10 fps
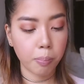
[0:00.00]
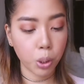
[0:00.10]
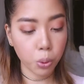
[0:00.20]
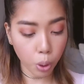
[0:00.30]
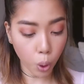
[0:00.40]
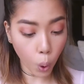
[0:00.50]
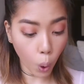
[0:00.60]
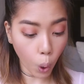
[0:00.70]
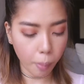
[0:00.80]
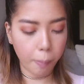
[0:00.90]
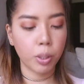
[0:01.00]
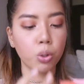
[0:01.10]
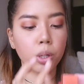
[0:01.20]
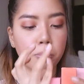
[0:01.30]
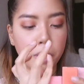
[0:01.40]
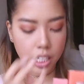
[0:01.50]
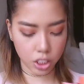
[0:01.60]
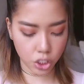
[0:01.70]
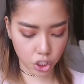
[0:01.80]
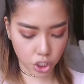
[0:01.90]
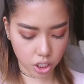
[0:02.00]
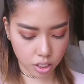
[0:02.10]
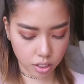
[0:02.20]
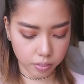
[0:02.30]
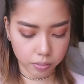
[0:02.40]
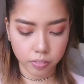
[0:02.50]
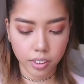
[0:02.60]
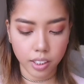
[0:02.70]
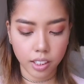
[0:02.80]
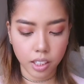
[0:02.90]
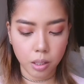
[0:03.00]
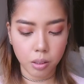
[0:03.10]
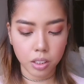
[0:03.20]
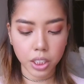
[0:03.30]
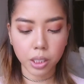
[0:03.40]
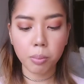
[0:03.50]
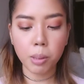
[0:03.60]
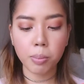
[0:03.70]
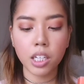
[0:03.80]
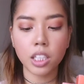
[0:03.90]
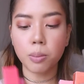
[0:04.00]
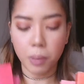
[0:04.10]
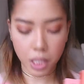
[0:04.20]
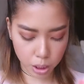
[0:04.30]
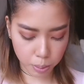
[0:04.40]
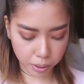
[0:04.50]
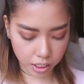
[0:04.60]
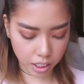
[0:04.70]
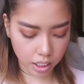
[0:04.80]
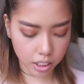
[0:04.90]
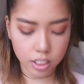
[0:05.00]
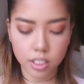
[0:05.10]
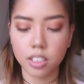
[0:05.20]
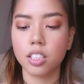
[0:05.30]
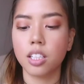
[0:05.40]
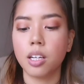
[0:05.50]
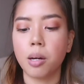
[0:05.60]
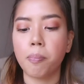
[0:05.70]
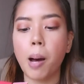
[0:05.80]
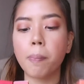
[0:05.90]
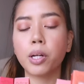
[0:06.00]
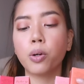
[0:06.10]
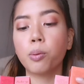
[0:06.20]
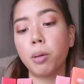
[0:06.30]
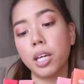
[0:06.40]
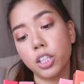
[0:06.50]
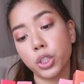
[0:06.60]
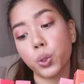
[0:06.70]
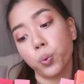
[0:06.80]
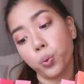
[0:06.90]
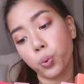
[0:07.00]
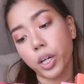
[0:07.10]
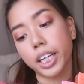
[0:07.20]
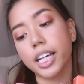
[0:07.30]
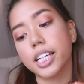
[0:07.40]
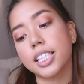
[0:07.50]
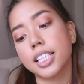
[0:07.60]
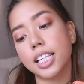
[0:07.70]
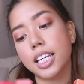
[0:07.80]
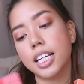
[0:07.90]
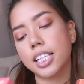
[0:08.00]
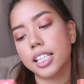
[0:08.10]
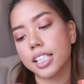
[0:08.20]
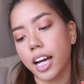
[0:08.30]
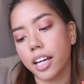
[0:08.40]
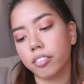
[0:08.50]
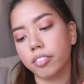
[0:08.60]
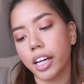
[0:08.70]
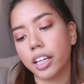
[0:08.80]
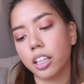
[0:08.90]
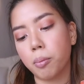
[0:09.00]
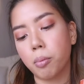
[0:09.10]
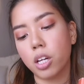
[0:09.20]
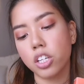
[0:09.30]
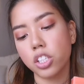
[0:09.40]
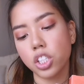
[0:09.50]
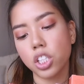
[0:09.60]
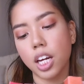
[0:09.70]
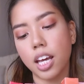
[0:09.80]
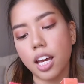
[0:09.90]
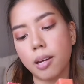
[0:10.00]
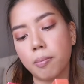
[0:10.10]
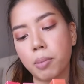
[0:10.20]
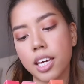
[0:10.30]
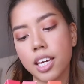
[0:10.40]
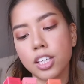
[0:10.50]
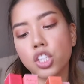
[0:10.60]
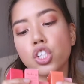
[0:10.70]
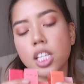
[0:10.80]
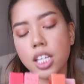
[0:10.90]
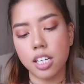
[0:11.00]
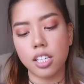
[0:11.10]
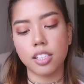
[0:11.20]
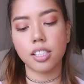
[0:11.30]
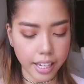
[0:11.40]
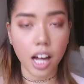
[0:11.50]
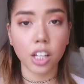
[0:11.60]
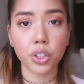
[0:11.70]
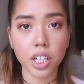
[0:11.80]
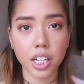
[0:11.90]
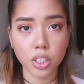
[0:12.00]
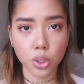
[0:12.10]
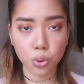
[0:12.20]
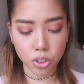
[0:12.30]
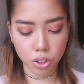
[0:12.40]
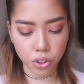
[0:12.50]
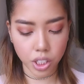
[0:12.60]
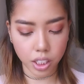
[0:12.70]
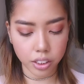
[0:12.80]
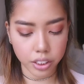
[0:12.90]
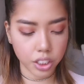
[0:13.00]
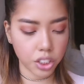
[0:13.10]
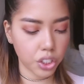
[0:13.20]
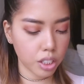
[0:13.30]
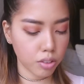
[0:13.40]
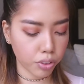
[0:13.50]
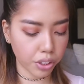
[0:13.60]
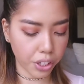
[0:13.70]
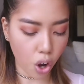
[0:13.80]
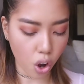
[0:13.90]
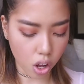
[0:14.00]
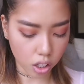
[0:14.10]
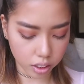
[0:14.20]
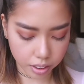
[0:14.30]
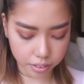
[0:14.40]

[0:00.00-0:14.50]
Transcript: Pure, Pure Peach, Tickle Me Peach, Peach Please, don't Peach. Ooh, I guess it is kind of like the blush. And Peach Tease. Yeah, I'll try two to three colors just for y'all.